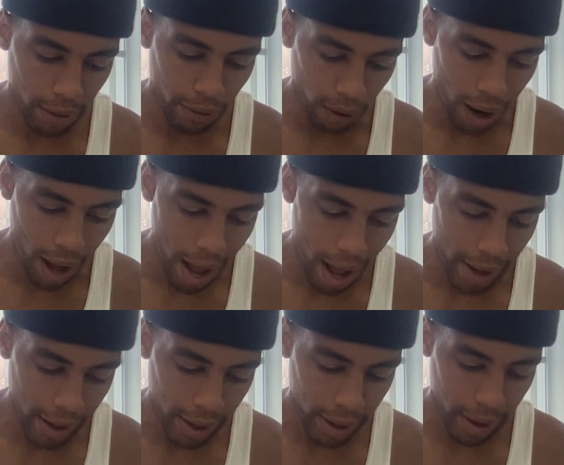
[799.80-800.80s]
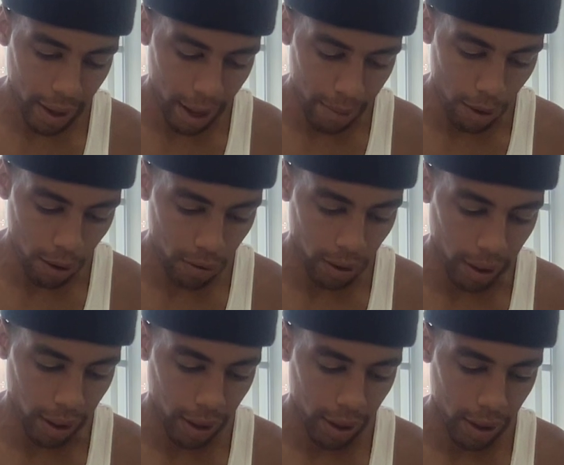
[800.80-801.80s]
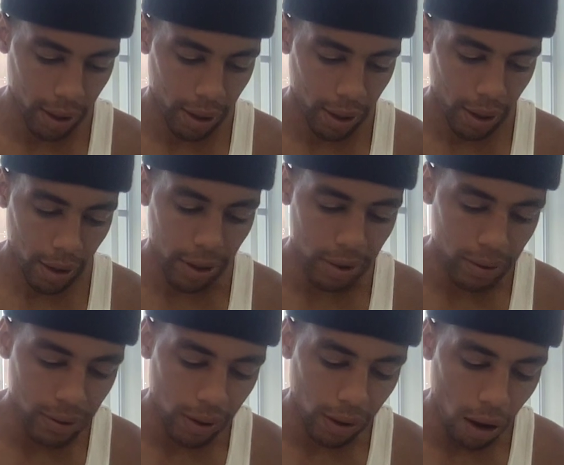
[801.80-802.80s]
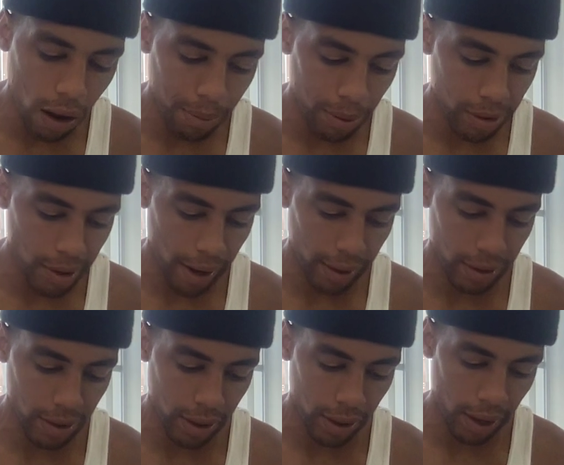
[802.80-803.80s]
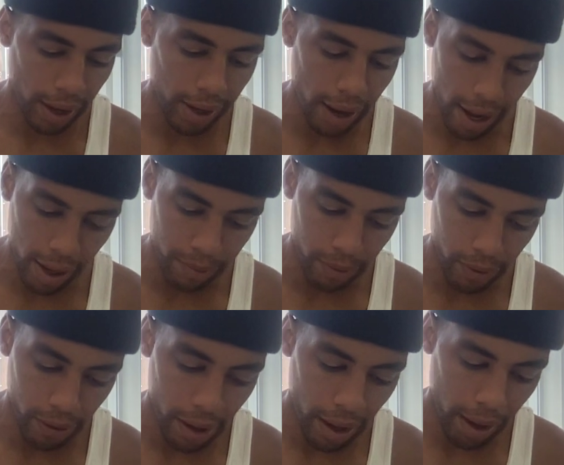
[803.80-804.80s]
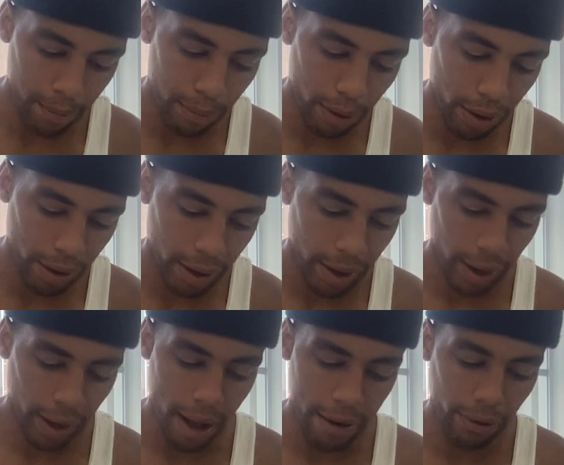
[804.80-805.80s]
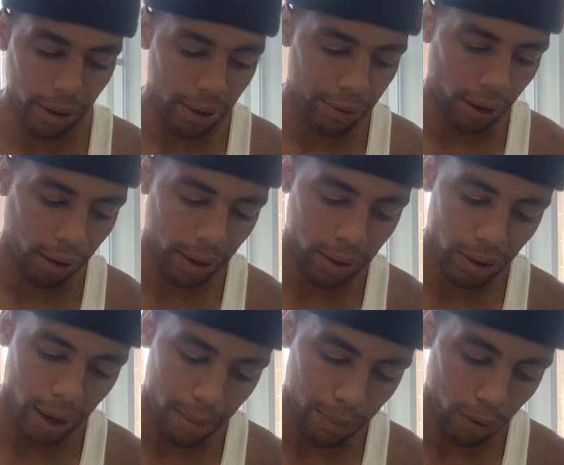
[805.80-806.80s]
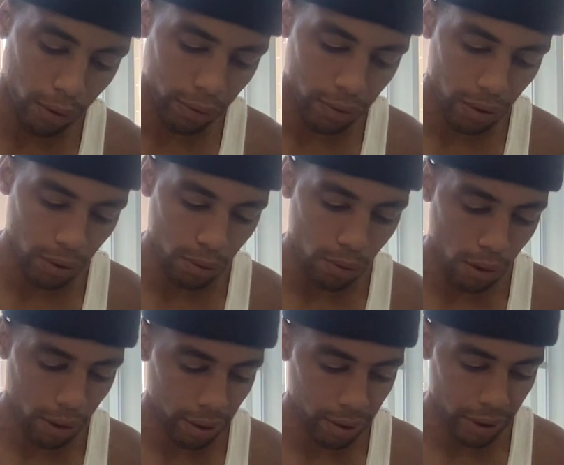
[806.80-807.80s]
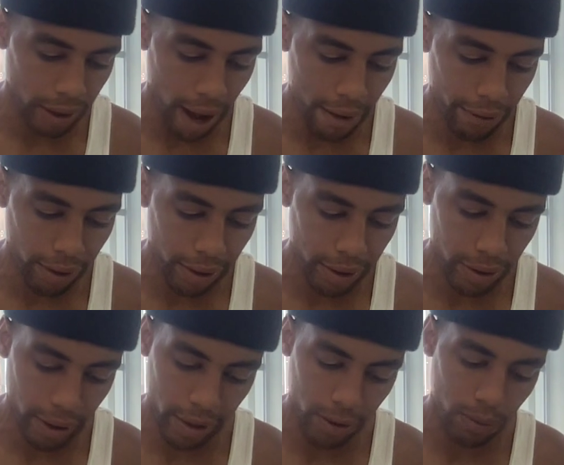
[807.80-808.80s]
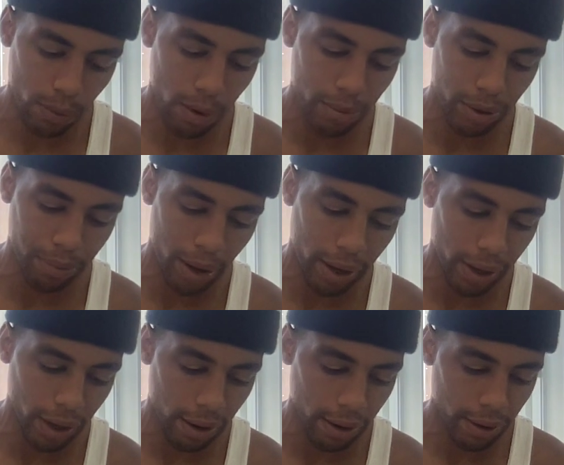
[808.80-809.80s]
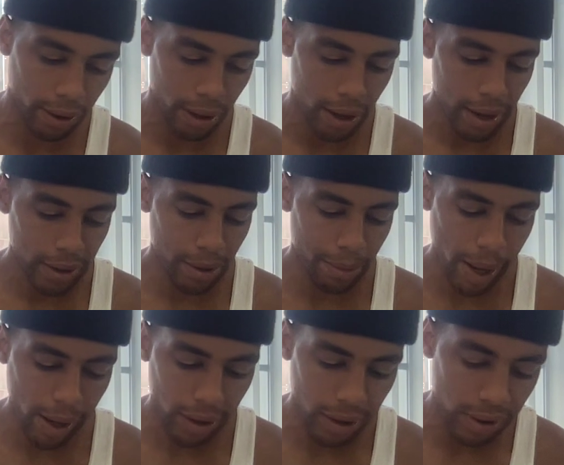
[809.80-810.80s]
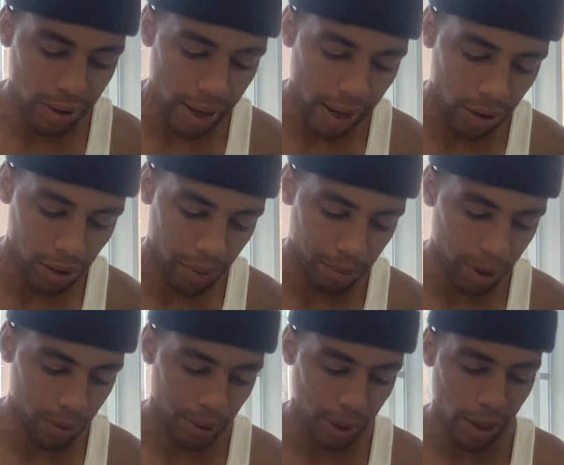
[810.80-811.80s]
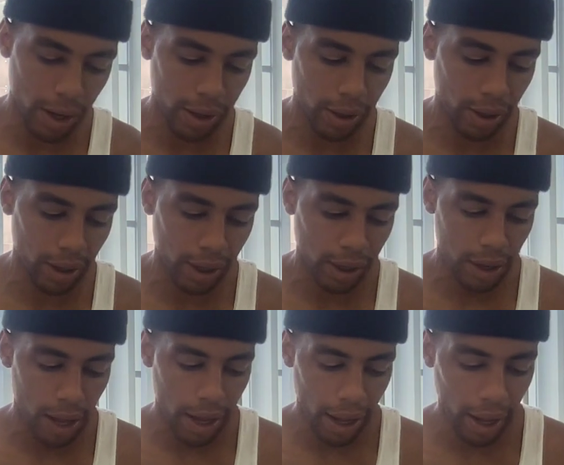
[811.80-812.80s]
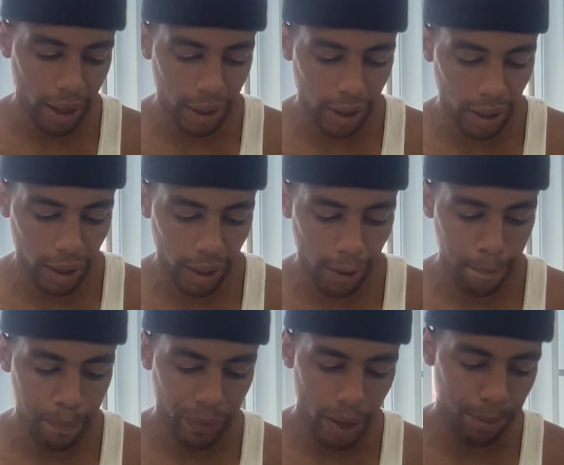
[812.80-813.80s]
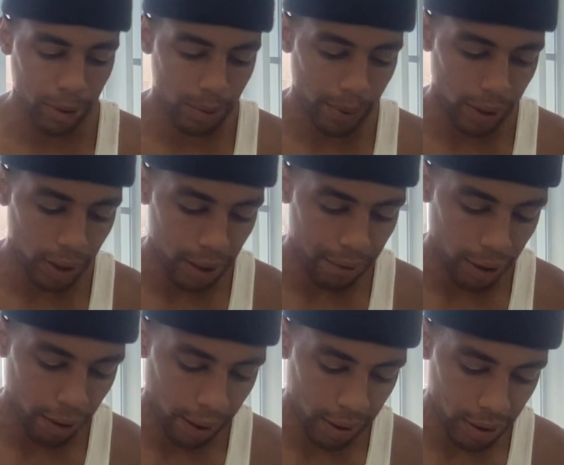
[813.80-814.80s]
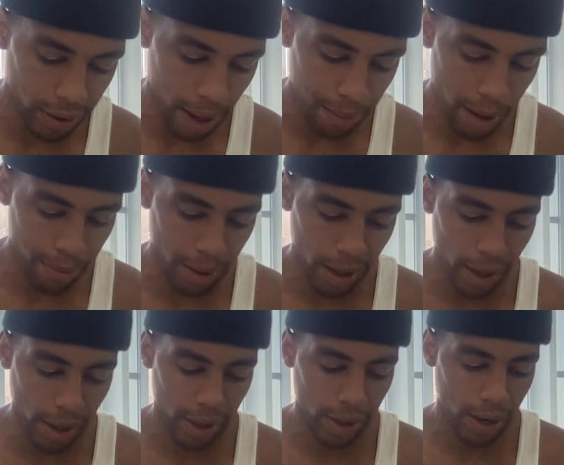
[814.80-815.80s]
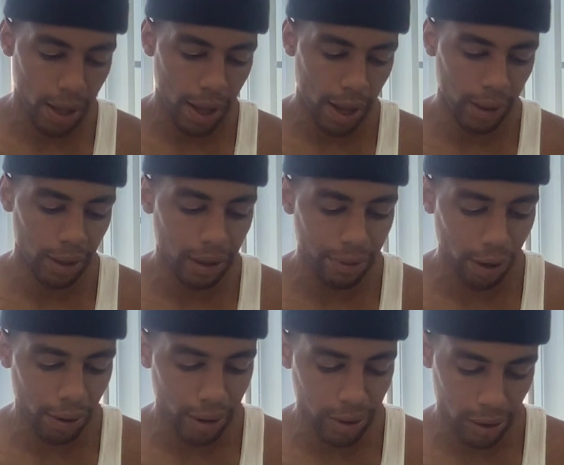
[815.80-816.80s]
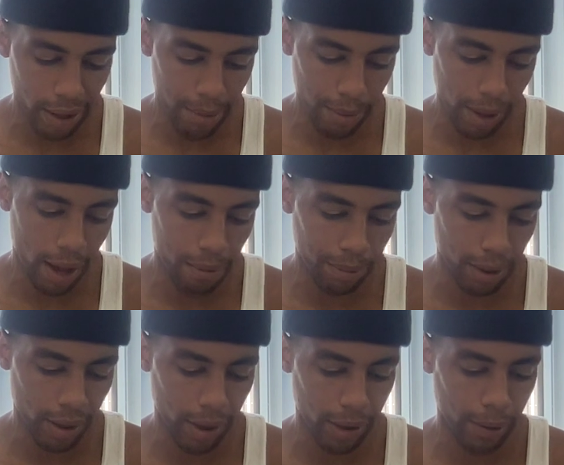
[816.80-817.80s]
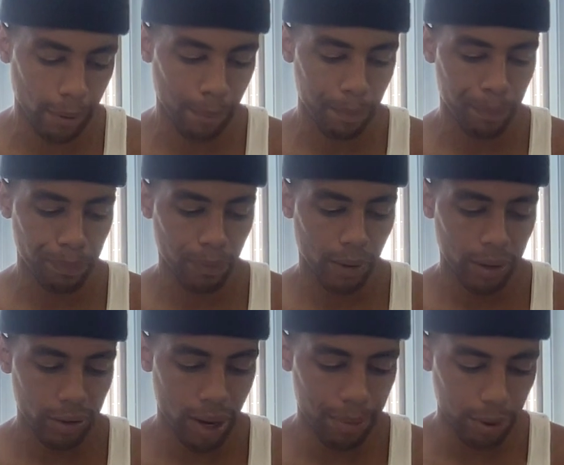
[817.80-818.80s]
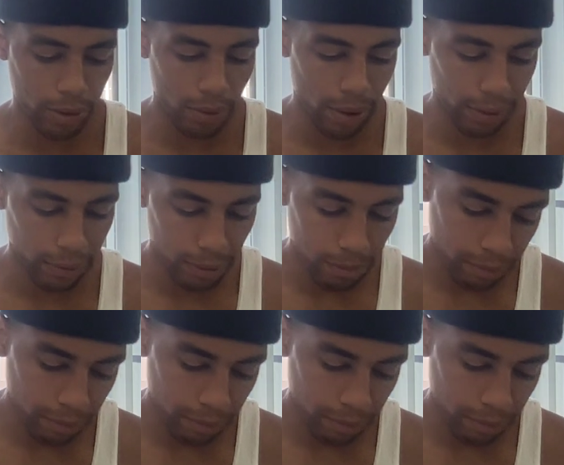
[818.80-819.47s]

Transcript: for I am holy. This is the law pertaining to the land animal and bird and every living creature that moves through the waters and every creature that swarms upon the earth, to make a distinction between the unclean and the clean, and between the living creature that may be eaten and the living creature that may not be eaten. Chapter 12